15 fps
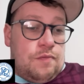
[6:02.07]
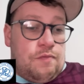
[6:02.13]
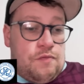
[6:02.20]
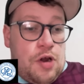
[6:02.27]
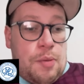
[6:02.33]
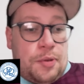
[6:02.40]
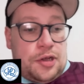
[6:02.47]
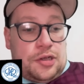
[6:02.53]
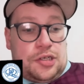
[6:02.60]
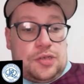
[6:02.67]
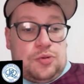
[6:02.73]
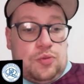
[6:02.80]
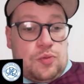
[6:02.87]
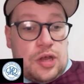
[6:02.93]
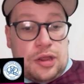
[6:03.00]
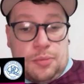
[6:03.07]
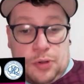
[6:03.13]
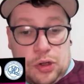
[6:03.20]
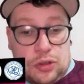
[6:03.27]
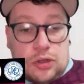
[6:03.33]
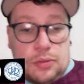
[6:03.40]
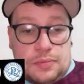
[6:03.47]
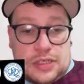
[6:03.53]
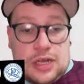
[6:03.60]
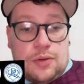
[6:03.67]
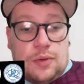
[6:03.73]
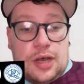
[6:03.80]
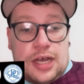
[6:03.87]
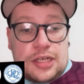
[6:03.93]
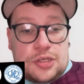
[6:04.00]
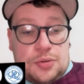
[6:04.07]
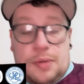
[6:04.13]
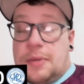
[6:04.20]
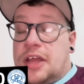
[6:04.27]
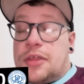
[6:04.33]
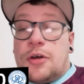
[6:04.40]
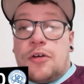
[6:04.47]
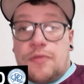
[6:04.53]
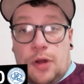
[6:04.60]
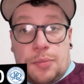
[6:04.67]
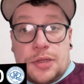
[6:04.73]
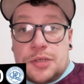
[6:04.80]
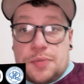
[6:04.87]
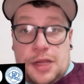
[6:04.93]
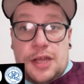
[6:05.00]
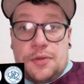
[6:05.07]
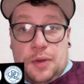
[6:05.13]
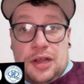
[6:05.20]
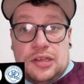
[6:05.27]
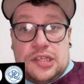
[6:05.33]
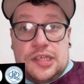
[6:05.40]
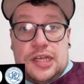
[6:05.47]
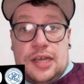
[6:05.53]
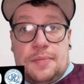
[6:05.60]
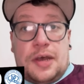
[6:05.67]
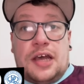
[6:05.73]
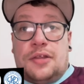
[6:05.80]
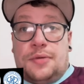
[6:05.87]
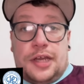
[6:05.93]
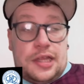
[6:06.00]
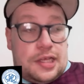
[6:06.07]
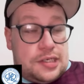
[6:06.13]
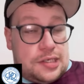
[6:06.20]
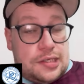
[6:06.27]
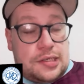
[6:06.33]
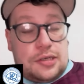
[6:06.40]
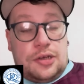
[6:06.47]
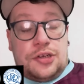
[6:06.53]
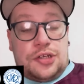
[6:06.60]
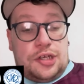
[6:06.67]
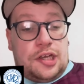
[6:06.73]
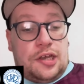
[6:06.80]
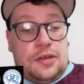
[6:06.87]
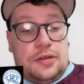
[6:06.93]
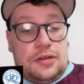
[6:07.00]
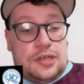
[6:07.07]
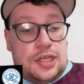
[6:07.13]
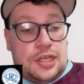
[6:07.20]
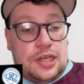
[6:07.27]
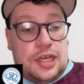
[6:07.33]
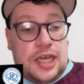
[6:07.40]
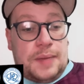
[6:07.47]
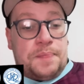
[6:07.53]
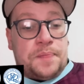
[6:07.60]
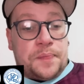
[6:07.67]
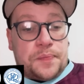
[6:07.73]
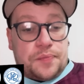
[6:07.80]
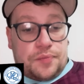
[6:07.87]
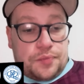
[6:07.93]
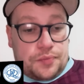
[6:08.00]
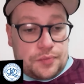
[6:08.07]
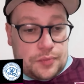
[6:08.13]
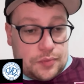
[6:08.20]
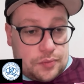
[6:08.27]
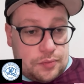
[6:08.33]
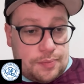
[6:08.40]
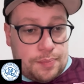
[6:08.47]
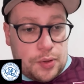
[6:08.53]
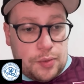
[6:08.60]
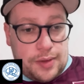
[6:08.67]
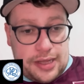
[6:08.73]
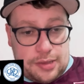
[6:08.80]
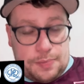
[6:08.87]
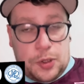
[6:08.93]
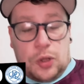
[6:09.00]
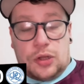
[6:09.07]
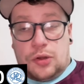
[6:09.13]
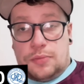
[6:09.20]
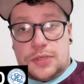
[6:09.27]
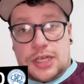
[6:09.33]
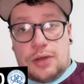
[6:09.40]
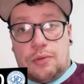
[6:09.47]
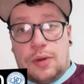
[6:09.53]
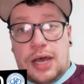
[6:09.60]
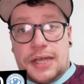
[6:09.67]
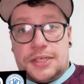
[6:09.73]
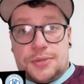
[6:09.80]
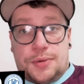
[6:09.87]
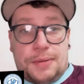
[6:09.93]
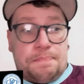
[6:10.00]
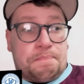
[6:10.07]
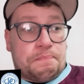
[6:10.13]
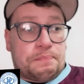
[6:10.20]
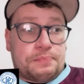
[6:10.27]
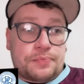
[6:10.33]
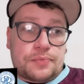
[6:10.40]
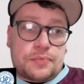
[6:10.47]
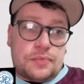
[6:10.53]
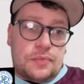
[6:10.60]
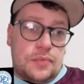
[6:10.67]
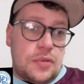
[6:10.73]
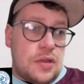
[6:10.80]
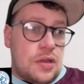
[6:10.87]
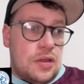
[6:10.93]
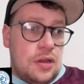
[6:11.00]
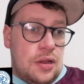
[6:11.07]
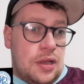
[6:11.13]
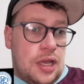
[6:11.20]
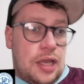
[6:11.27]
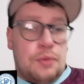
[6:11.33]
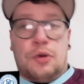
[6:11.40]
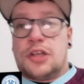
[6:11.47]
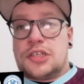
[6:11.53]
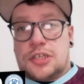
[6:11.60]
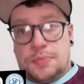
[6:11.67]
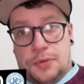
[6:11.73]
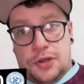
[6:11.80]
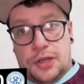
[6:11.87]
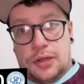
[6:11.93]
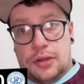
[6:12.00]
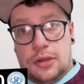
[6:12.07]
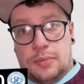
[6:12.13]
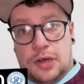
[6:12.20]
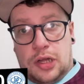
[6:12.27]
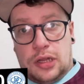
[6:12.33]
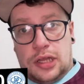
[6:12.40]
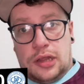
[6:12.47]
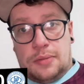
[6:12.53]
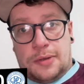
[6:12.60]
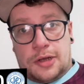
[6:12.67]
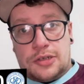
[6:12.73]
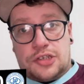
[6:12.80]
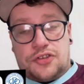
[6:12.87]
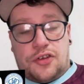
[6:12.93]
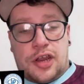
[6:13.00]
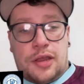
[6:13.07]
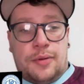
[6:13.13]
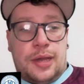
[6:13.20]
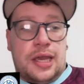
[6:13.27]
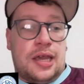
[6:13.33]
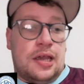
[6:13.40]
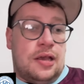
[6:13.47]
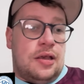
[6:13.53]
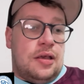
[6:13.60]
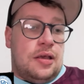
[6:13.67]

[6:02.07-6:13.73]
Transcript: Roberts, when the ball comes out wide to him, I thought Roberts played well today, by the way. This isn't a dig at him. But when the ball comes out wide to him, he wants to put the ball in the box straight away.